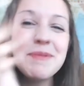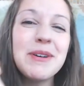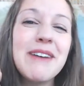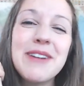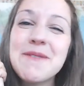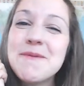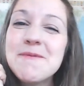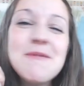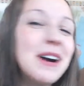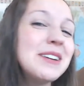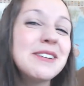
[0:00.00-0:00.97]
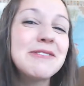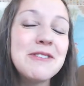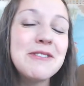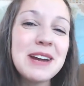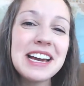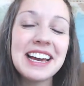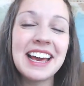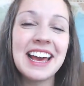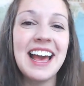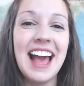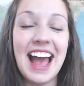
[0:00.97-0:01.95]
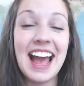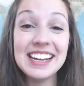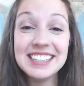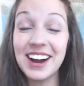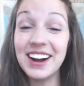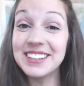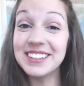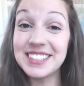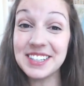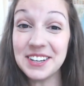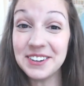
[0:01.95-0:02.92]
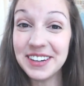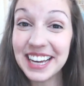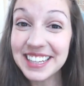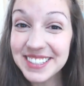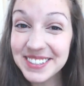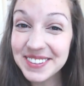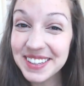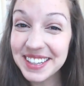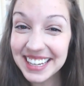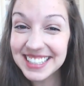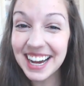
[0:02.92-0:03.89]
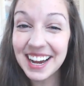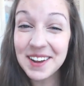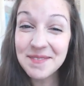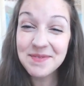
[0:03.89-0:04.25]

have a wonderful week, and I'll see you again soon the next time.